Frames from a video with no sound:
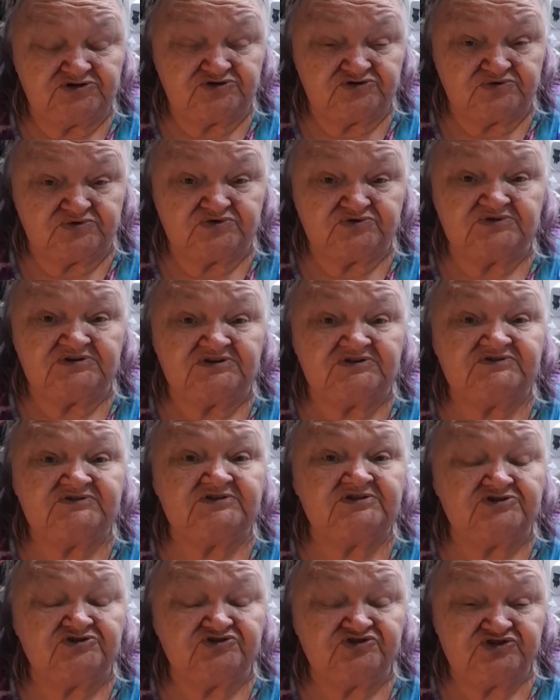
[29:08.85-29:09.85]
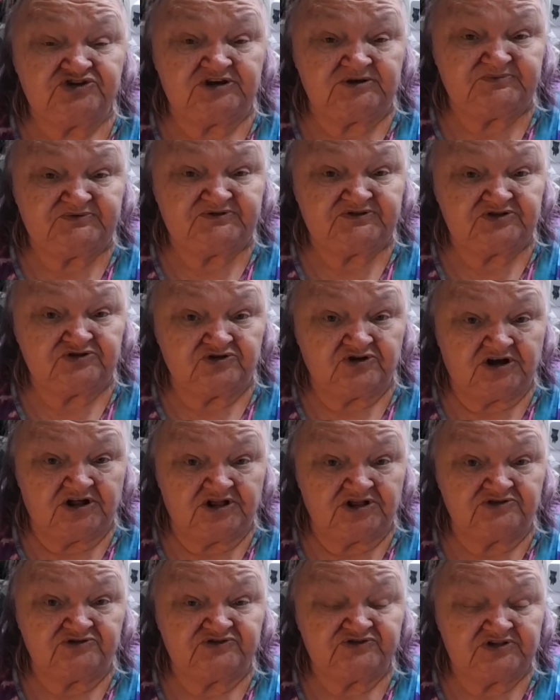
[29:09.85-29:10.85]
2, 3s and their shapes and their
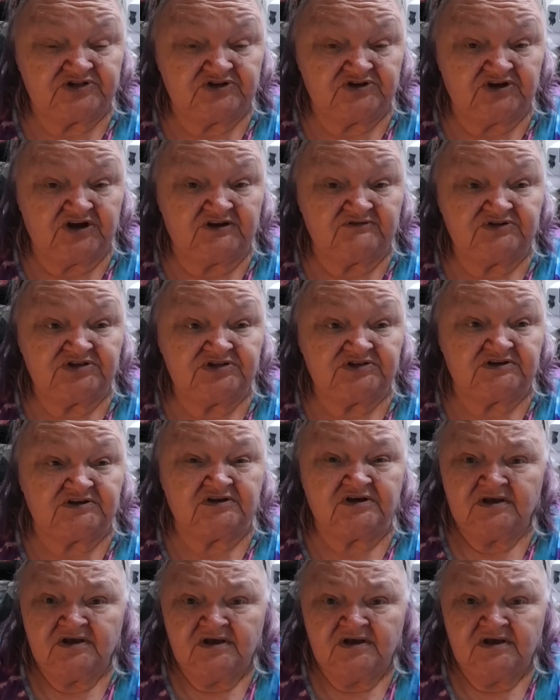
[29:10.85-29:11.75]
colors and their everything.